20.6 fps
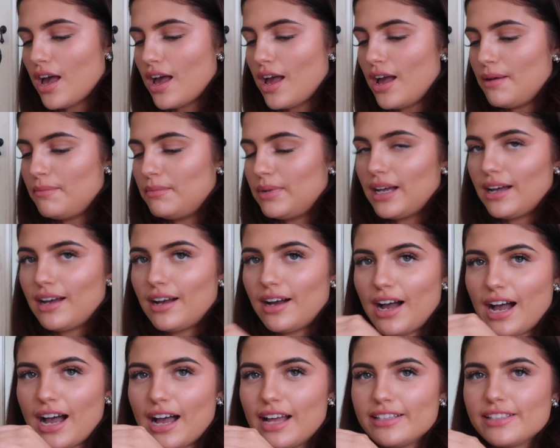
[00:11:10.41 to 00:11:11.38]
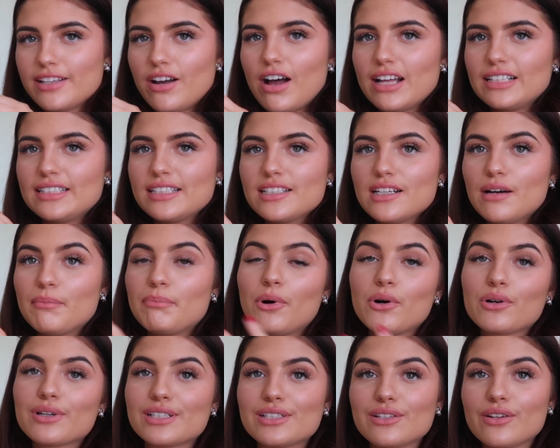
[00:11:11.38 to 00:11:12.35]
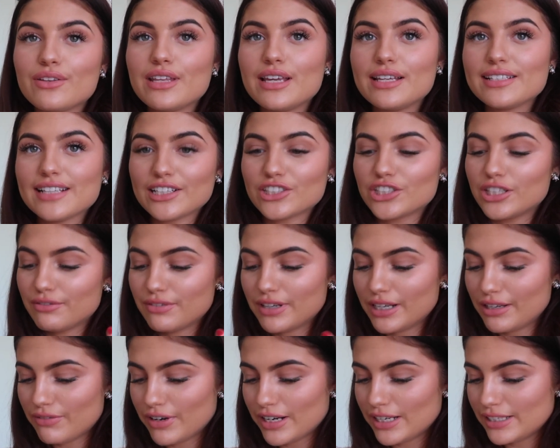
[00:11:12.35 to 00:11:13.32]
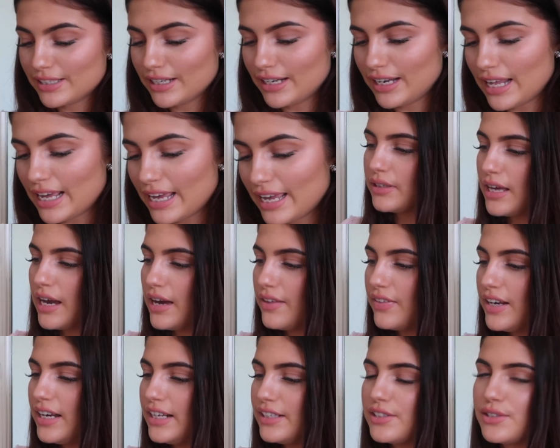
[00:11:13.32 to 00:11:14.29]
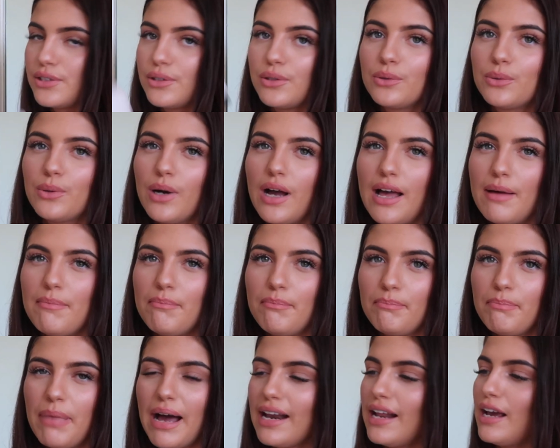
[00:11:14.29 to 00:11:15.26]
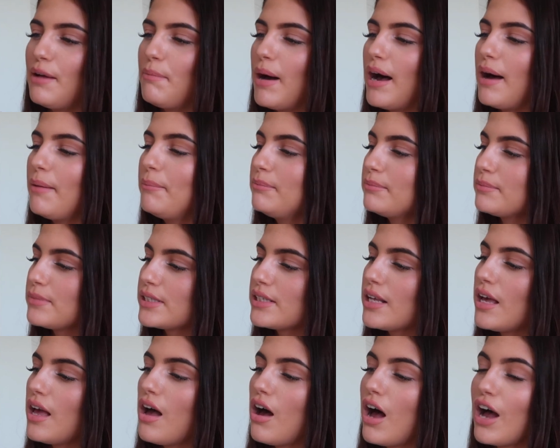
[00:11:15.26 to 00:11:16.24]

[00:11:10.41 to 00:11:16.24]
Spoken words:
And I did an unboxing on these, actually, really recently. They are the little ballet pumps.